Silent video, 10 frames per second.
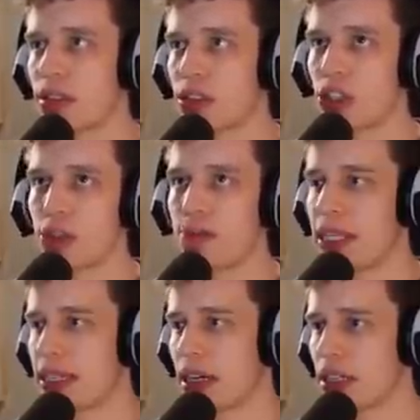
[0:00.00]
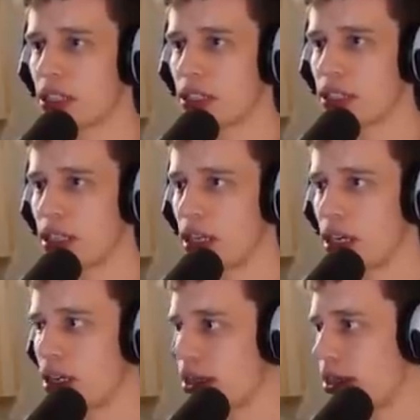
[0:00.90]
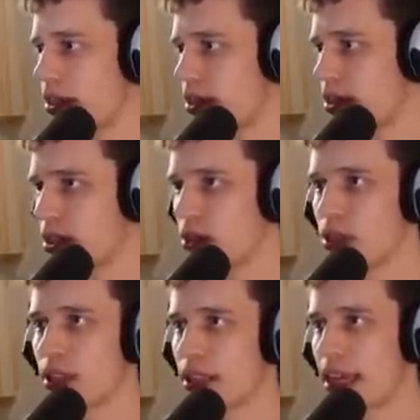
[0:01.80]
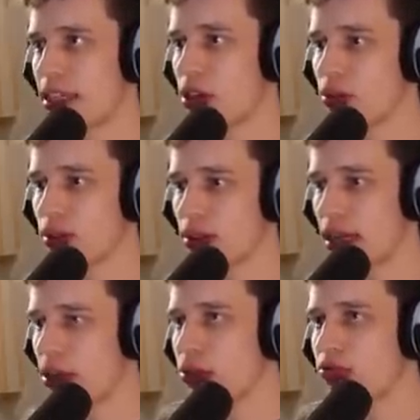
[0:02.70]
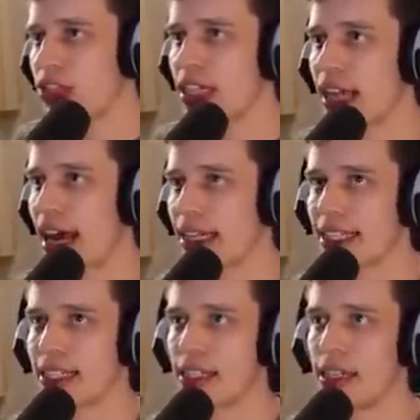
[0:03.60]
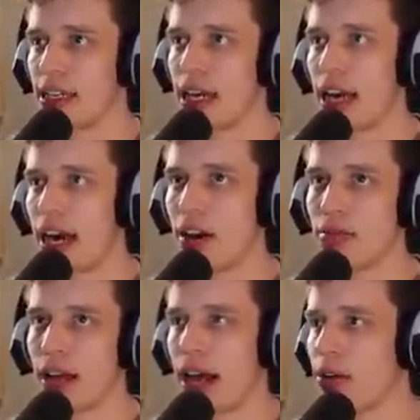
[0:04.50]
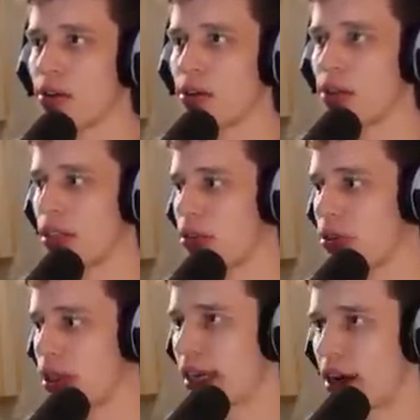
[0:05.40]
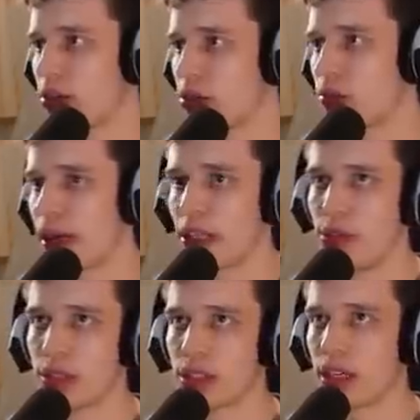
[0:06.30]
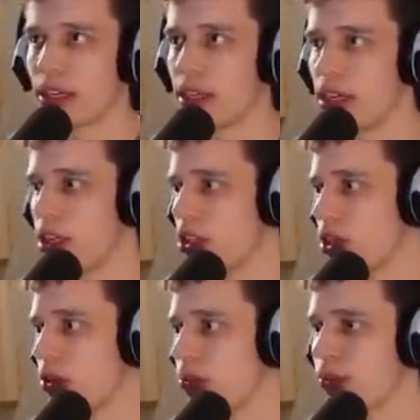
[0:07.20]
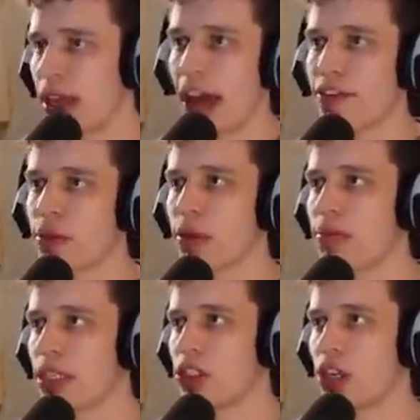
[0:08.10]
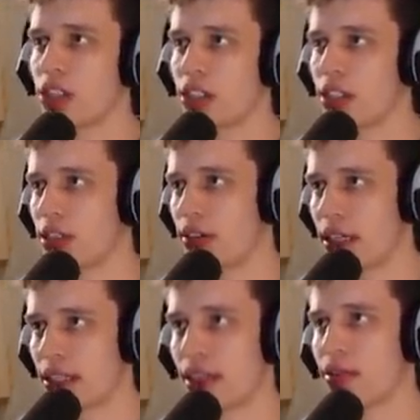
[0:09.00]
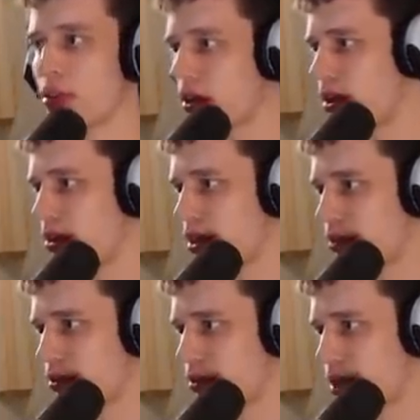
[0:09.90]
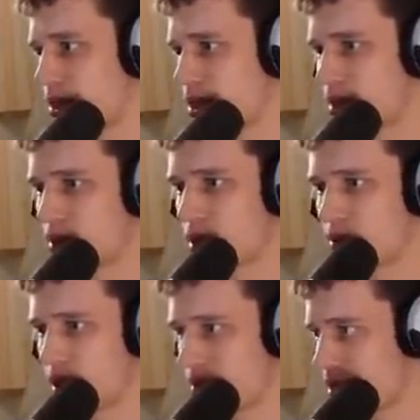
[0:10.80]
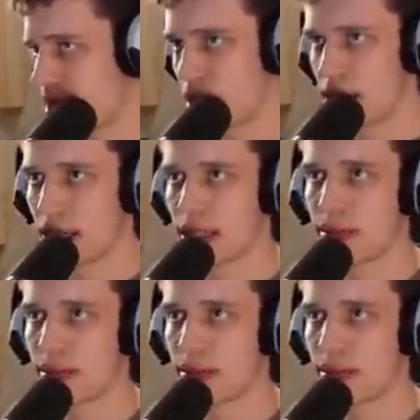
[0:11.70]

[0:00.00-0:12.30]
Just because, you know, they don't realize how good it looks, like how good my units are. So everyone misjudges the traits. That took a long time for me to say, by the way, but that's